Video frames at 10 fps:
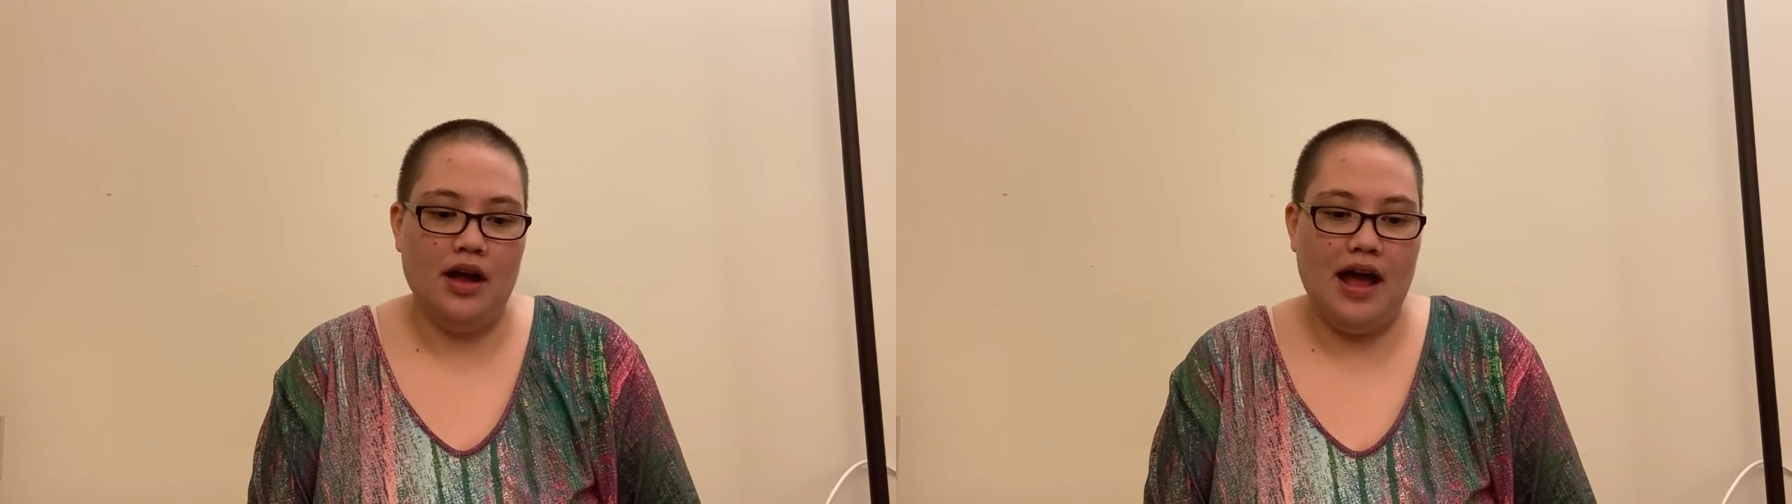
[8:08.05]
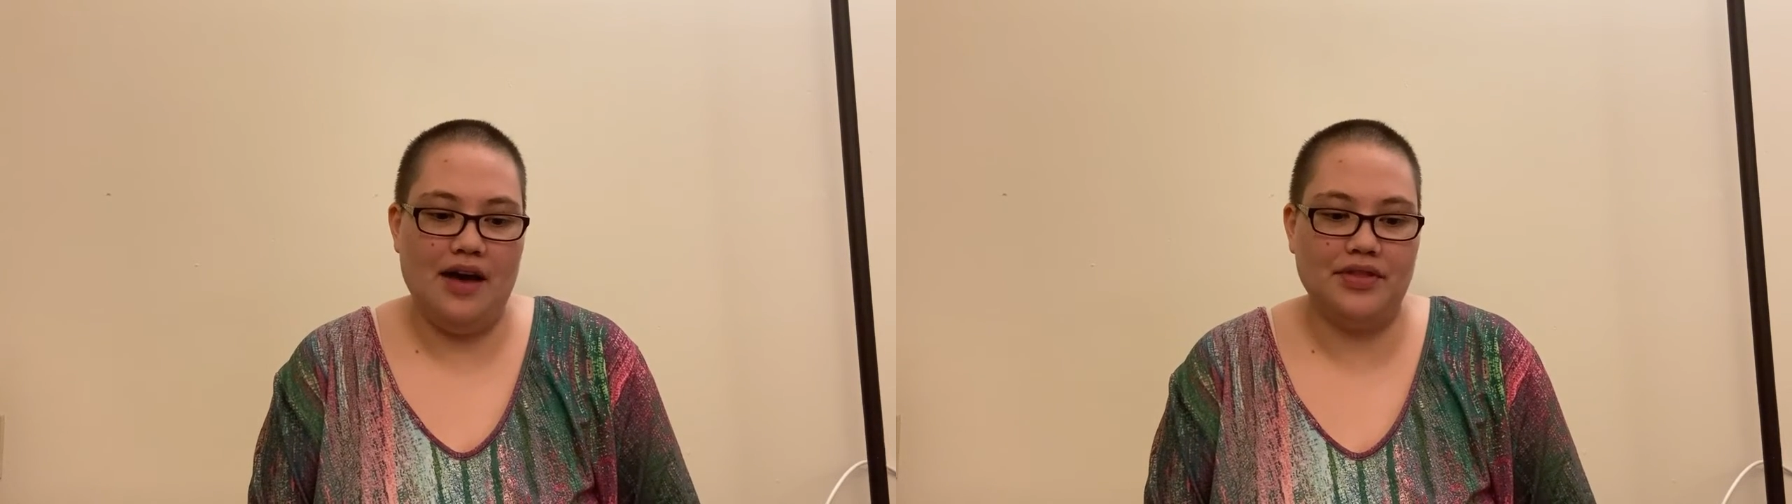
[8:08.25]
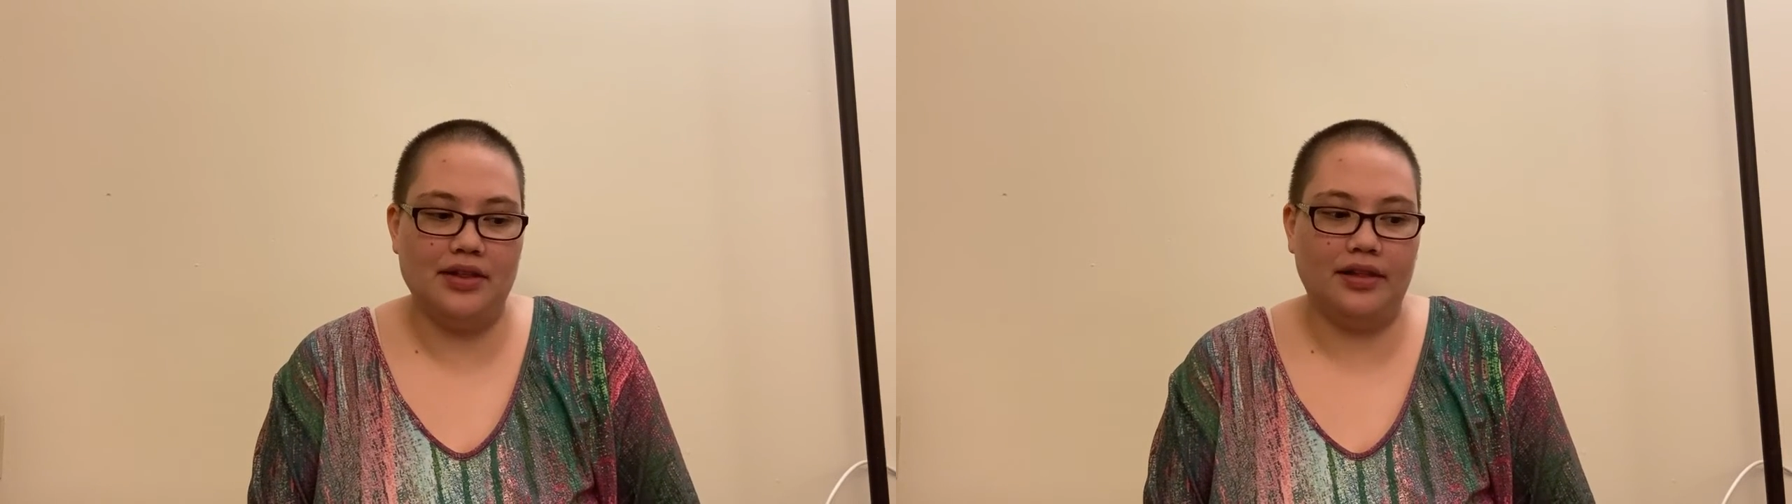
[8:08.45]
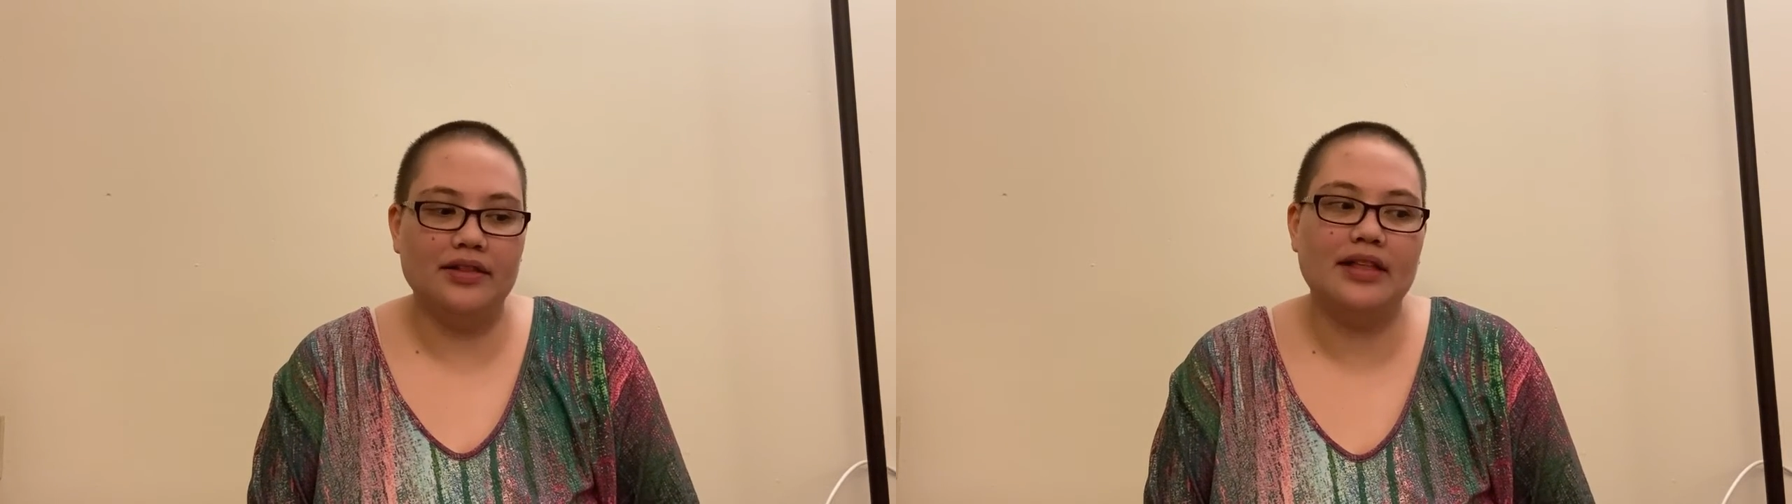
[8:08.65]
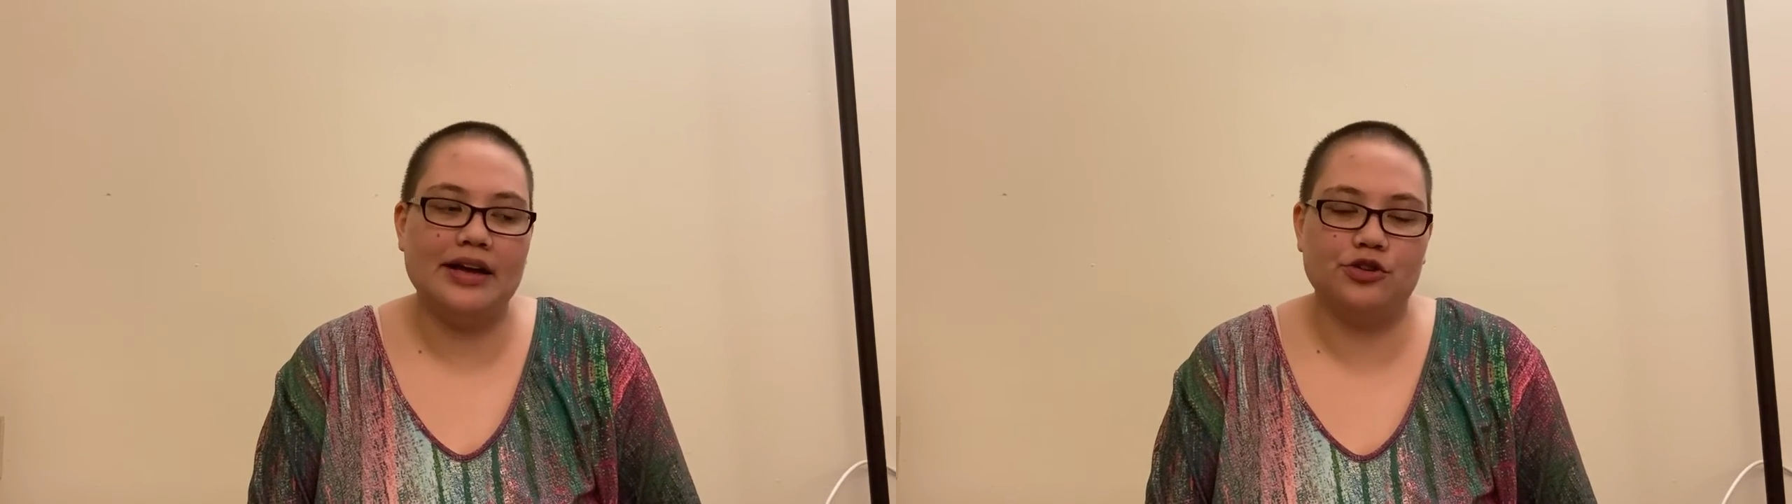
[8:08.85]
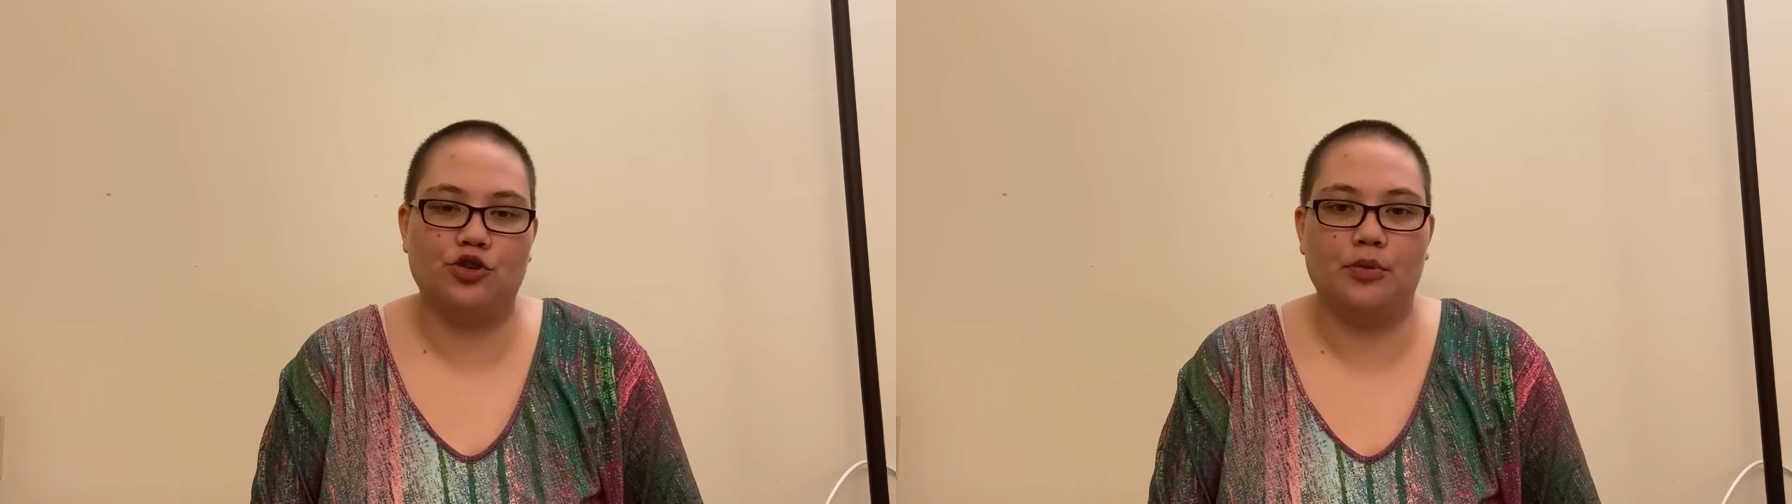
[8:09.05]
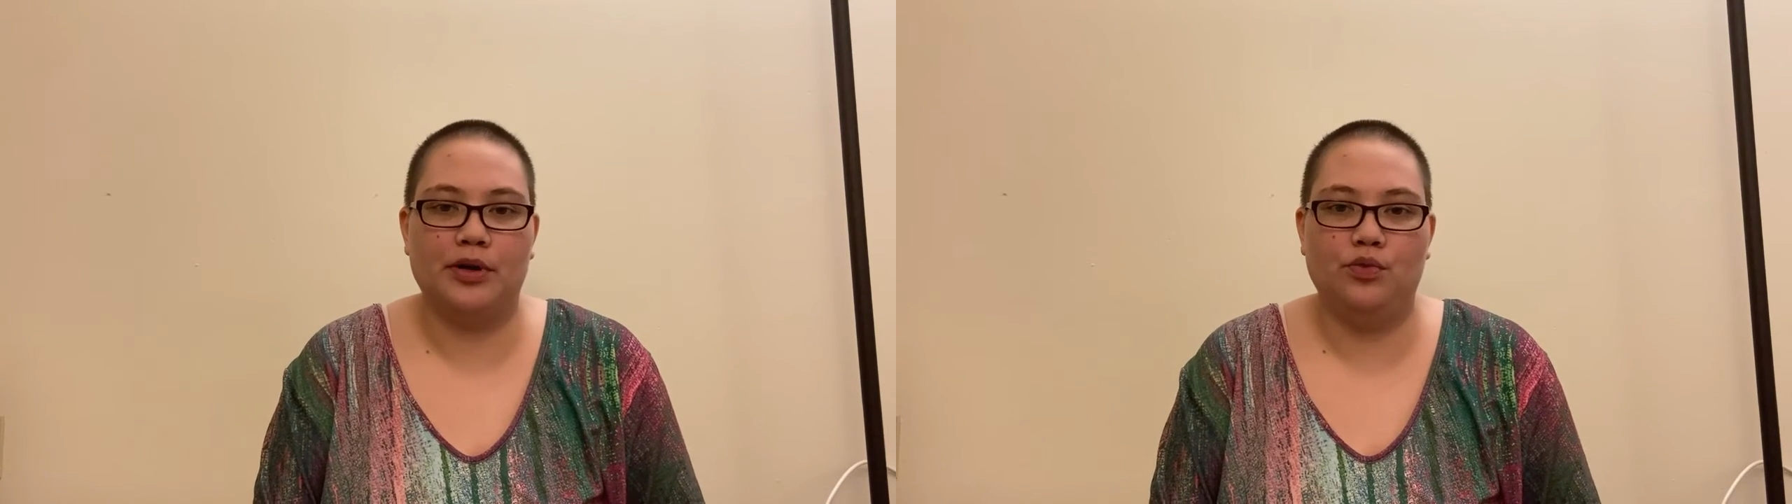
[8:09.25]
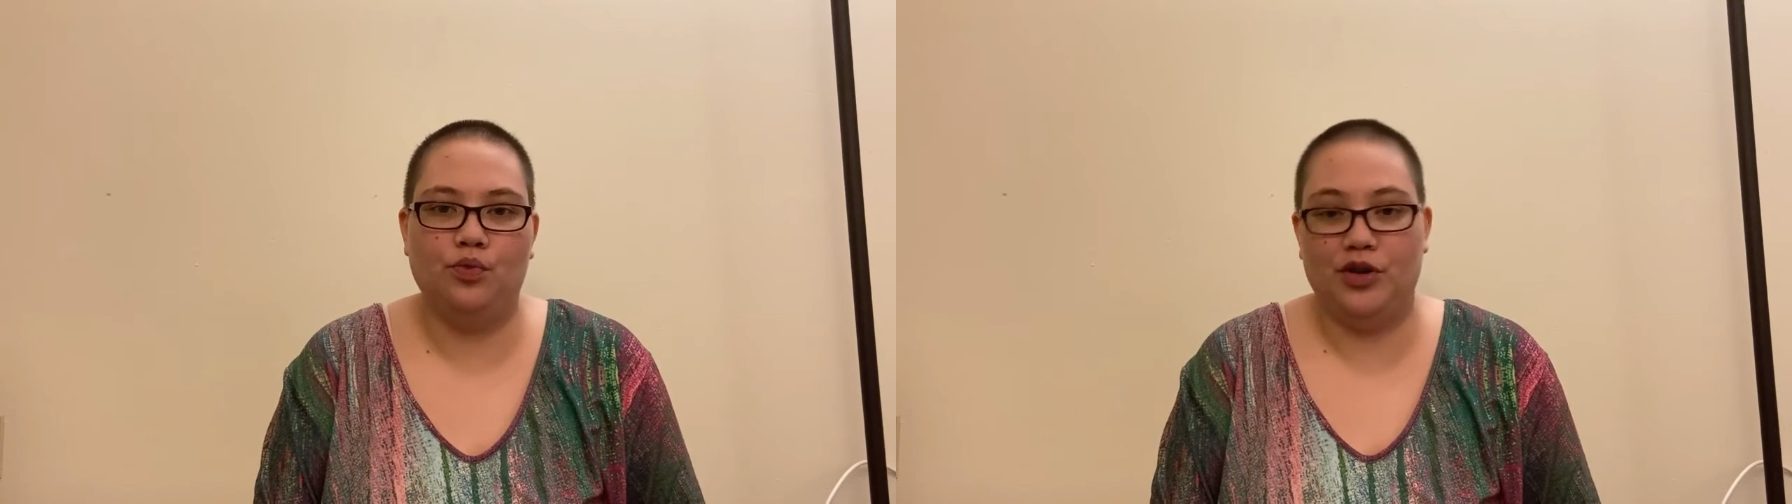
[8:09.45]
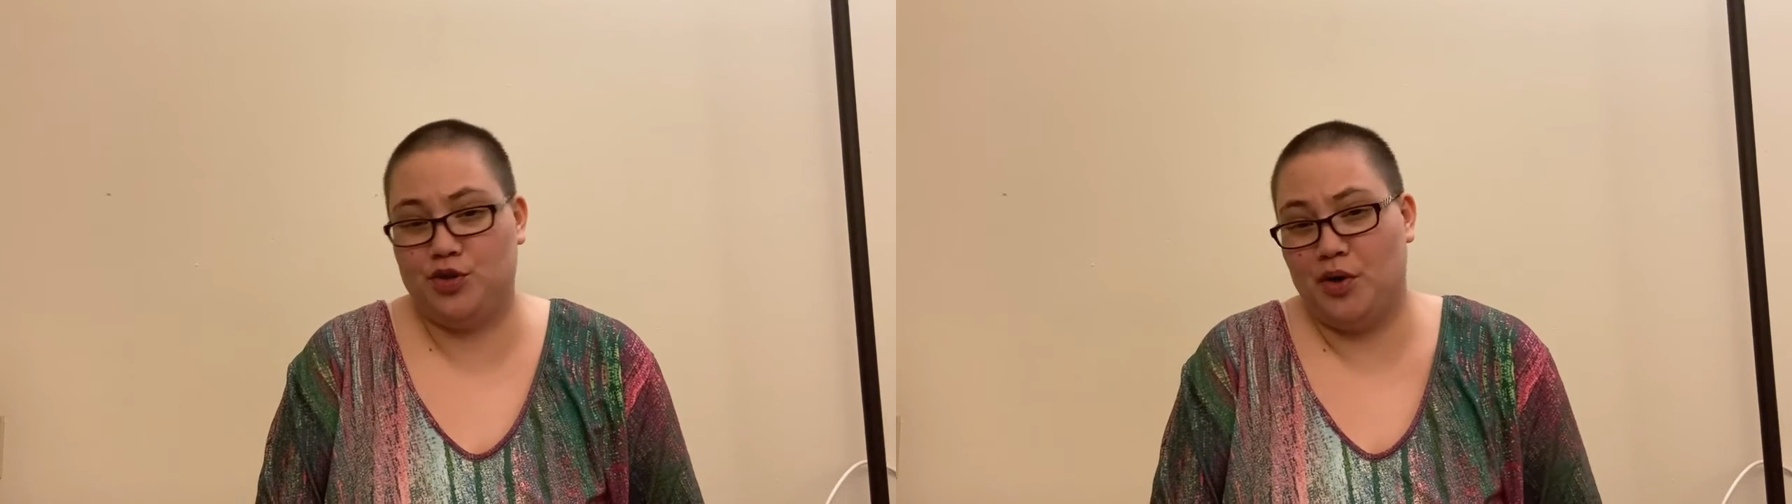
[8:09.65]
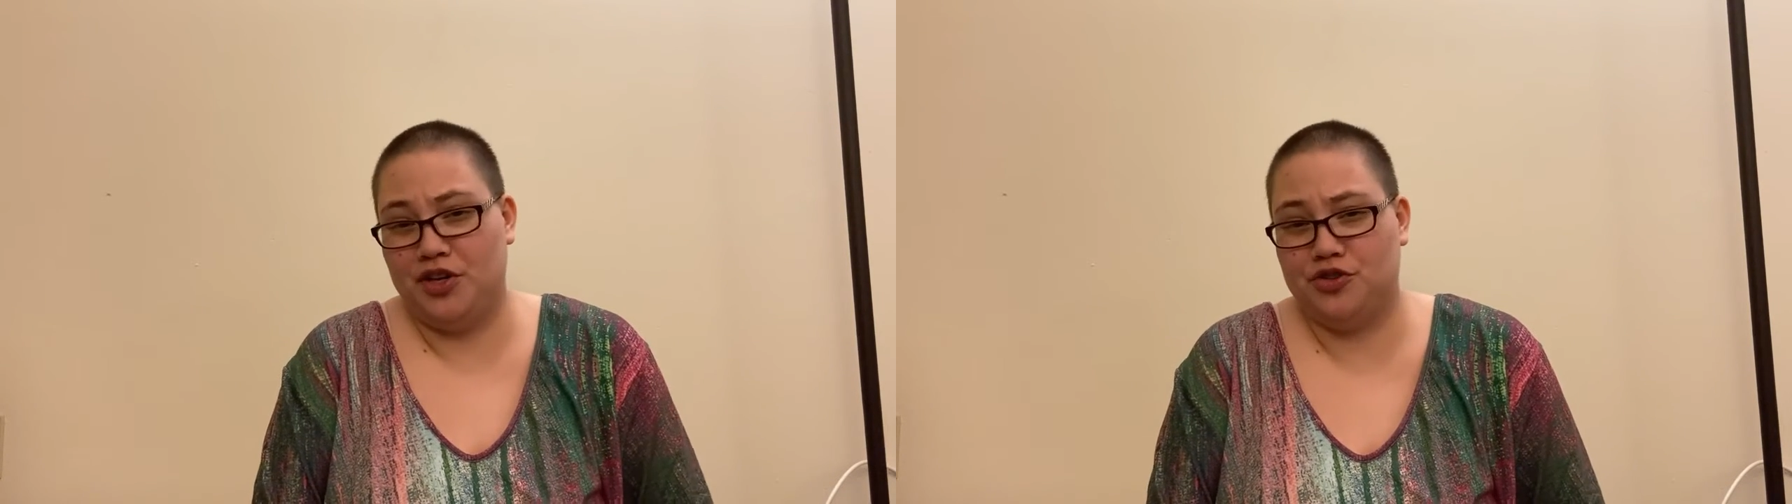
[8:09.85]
And then let that determine which one you